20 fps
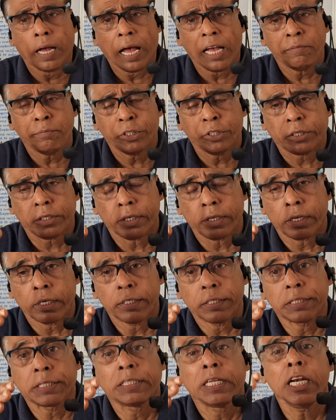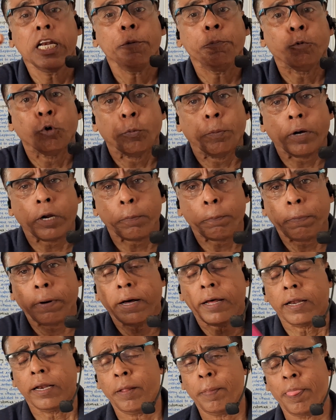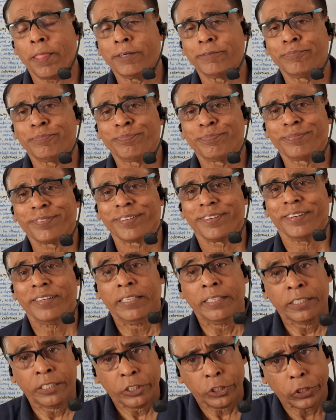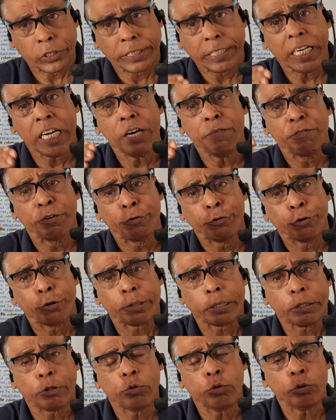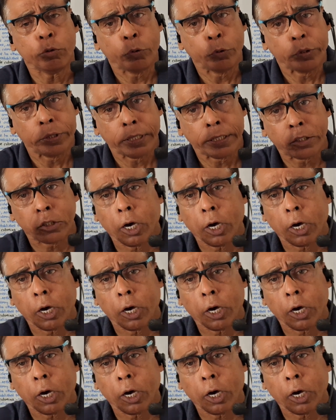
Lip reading: am Mr. Dilip Kumar Pal, stand before you with the